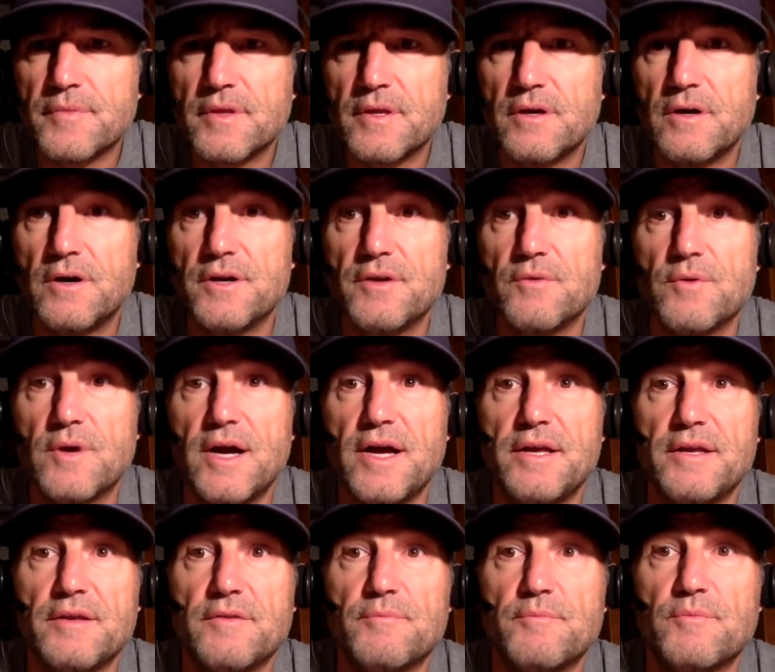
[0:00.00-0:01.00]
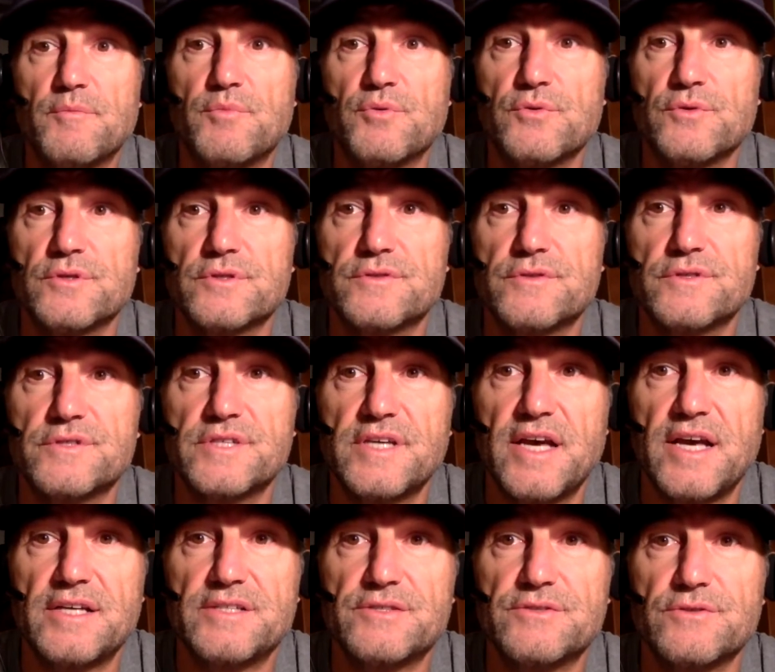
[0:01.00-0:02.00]
Oh, you're right. Brewers versus
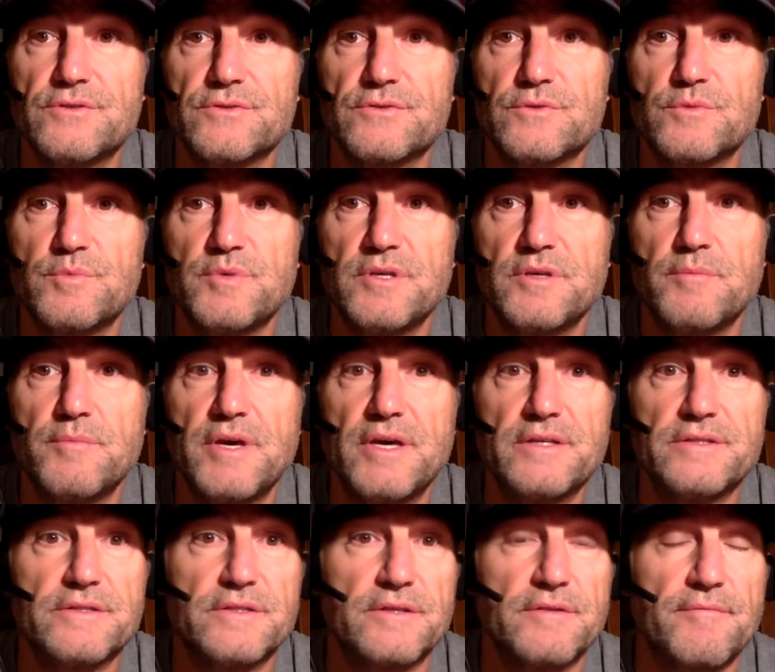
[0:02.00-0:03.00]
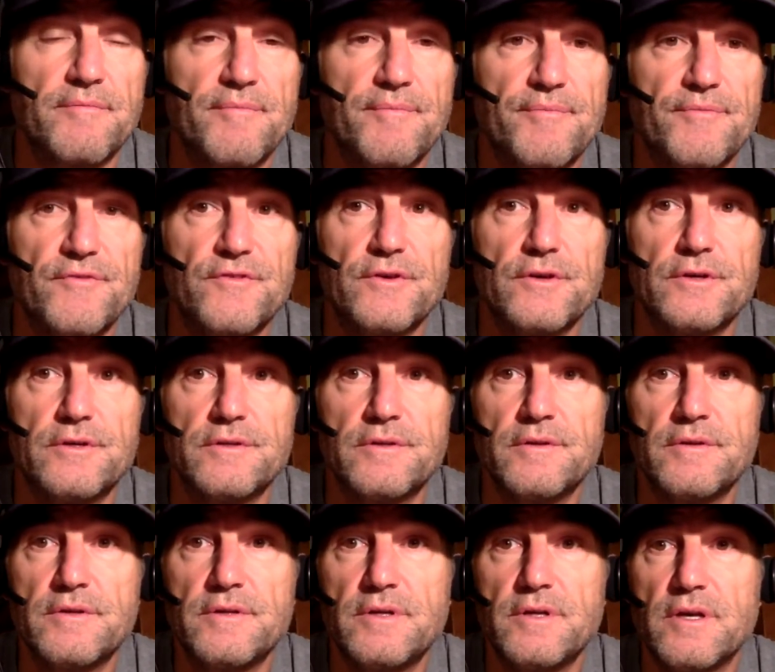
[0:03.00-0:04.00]
Astros would be amazing, Phil.
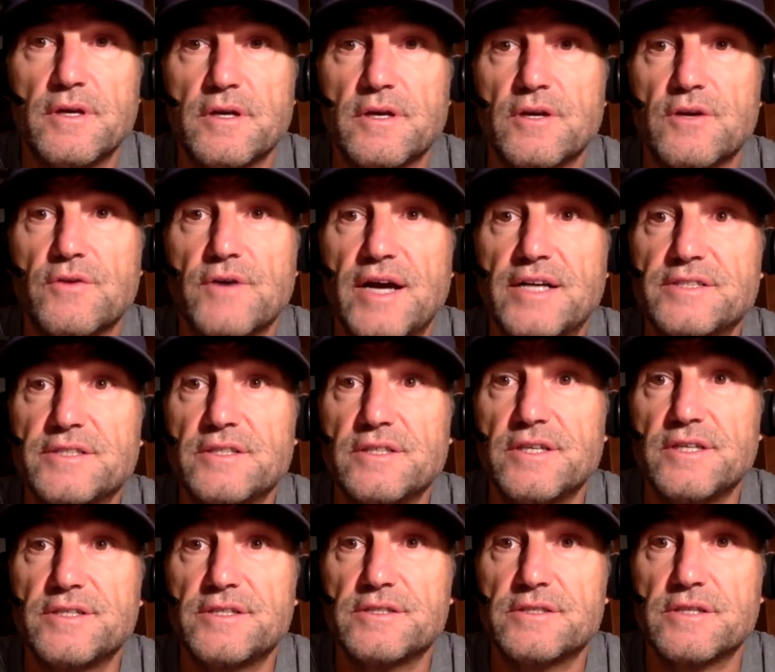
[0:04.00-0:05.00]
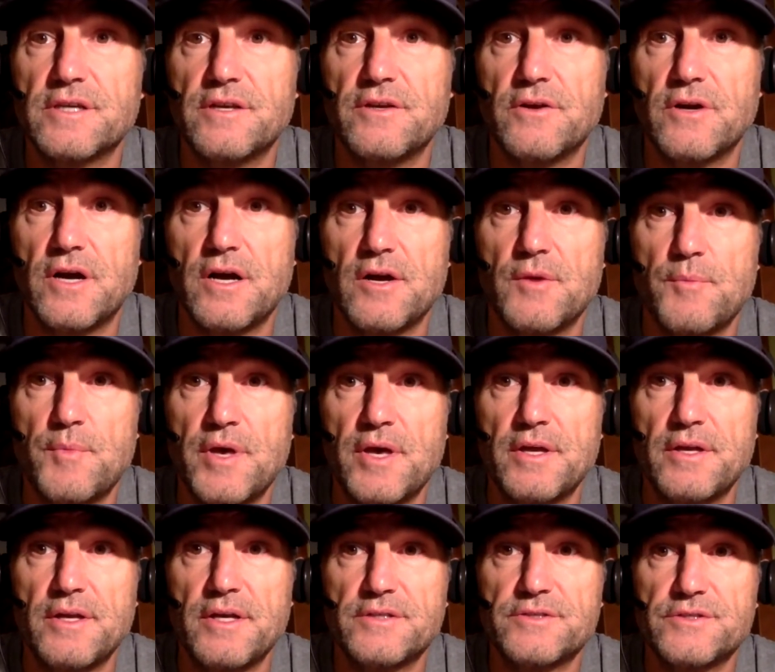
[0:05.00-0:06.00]
Congratulations on your
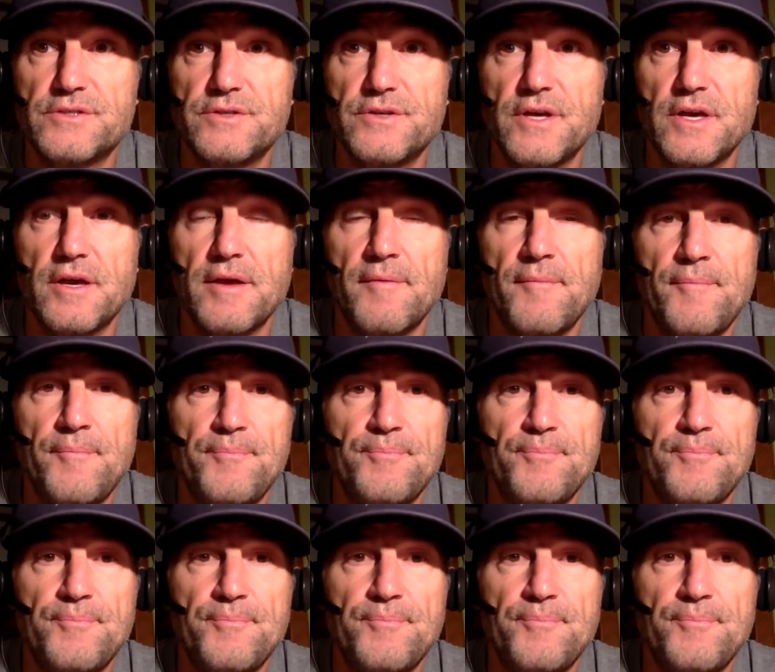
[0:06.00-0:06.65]
Ironman yesterday.